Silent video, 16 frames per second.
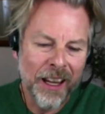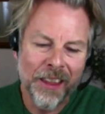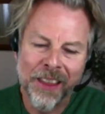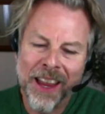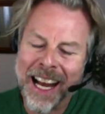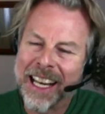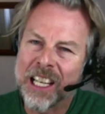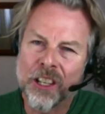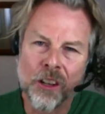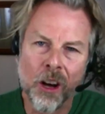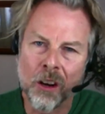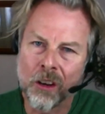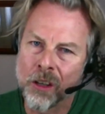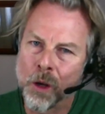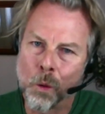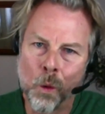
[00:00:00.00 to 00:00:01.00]
that is
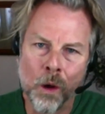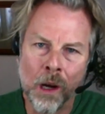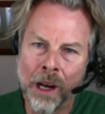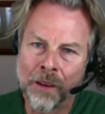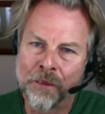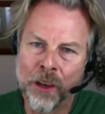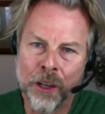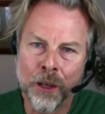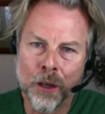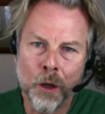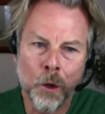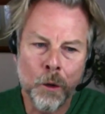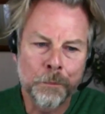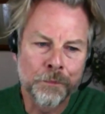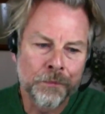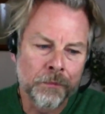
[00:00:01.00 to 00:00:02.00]
not going to work for
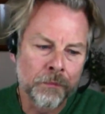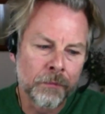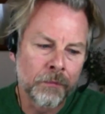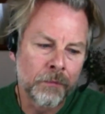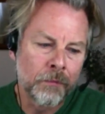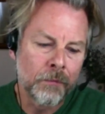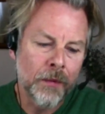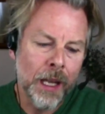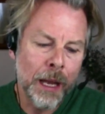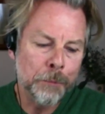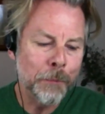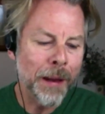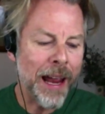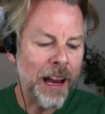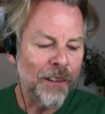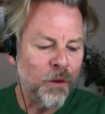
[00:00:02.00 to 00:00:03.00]
you. It
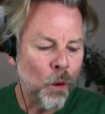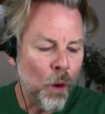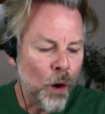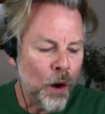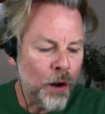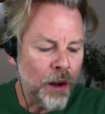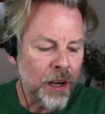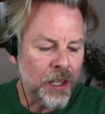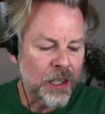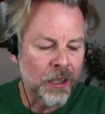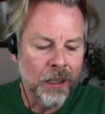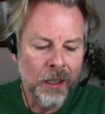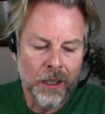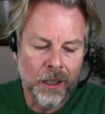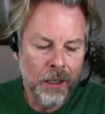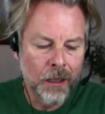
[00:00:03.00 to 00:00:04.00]
may have worked,
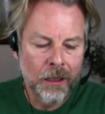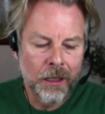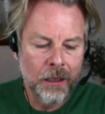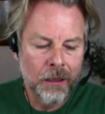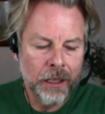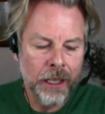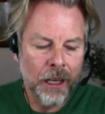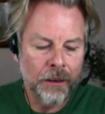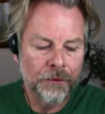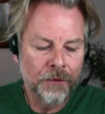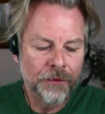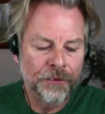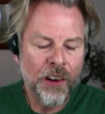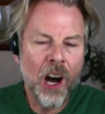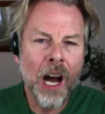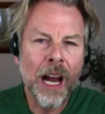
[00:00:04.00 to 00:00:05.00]
you know,
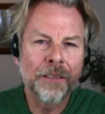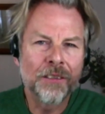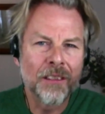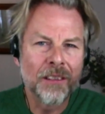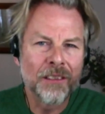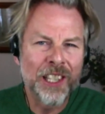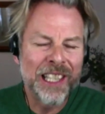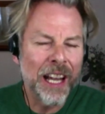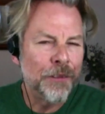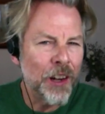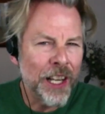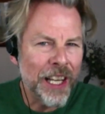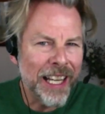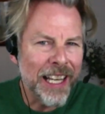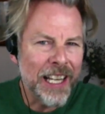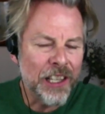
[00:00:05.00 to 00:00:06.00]

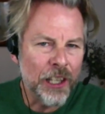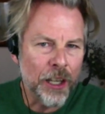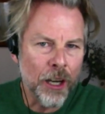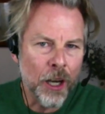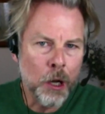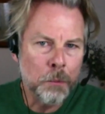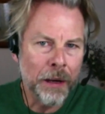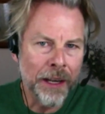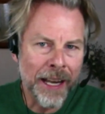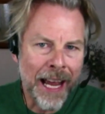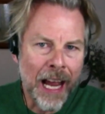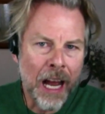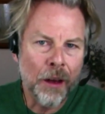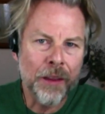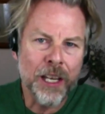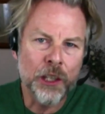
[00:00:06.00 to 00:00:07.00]
5-7 years ago, but
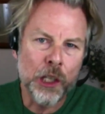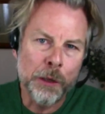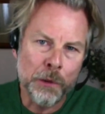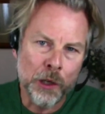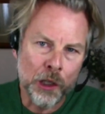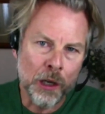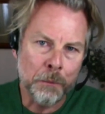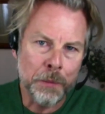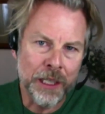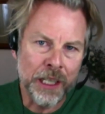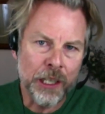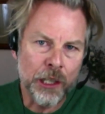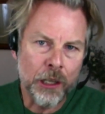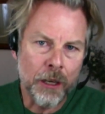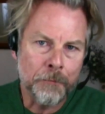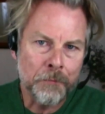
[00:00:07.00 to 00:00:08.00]
now there's too much
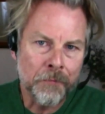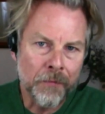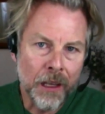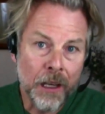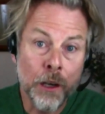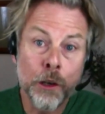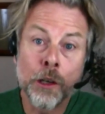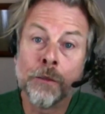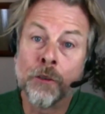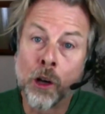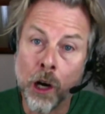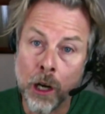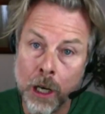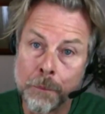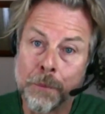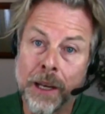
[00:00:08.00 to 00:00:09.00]
competition. You've
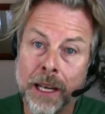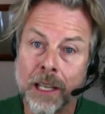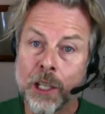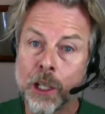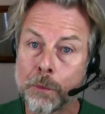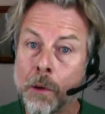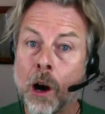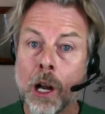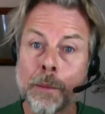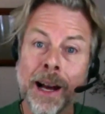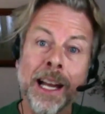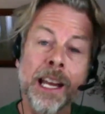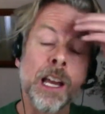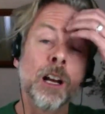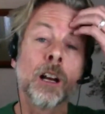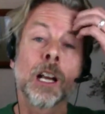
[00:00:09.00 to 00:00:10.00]
got to be smart
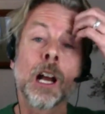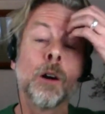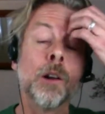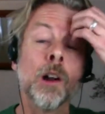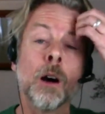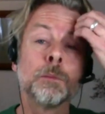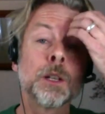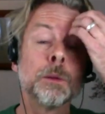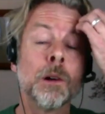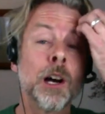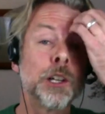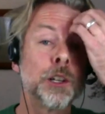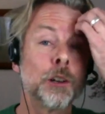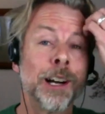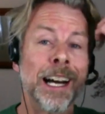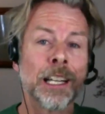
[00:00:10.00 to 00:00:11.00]
about it. You've got to go and
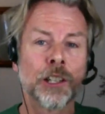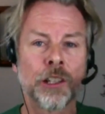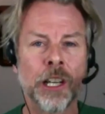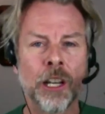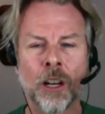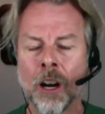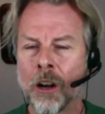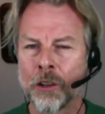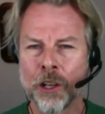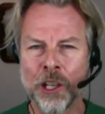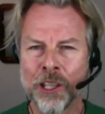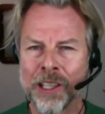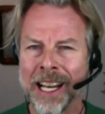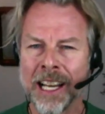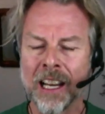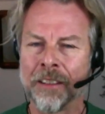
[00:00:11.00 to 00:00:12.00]
optimize your ads. You can't
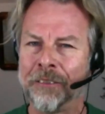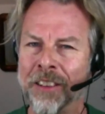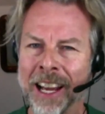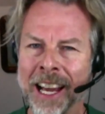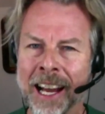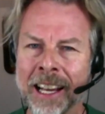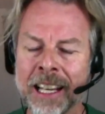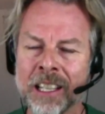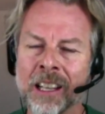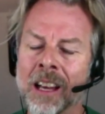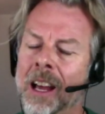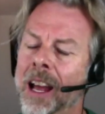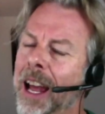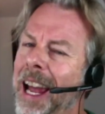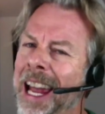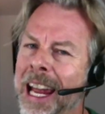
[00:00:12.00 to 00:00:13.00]
just set it and forget it.
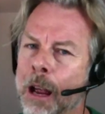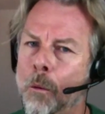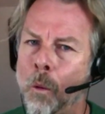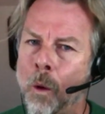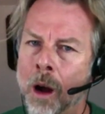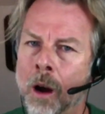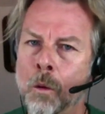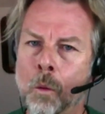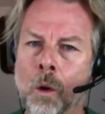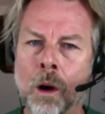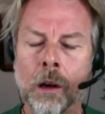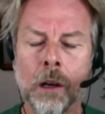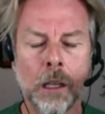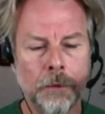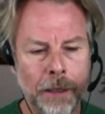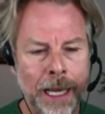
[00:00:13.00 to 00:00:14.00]
It won't
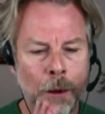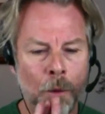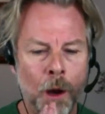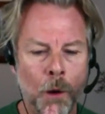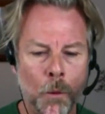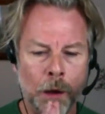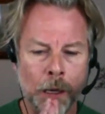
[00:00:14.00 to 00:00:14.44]
work. It won't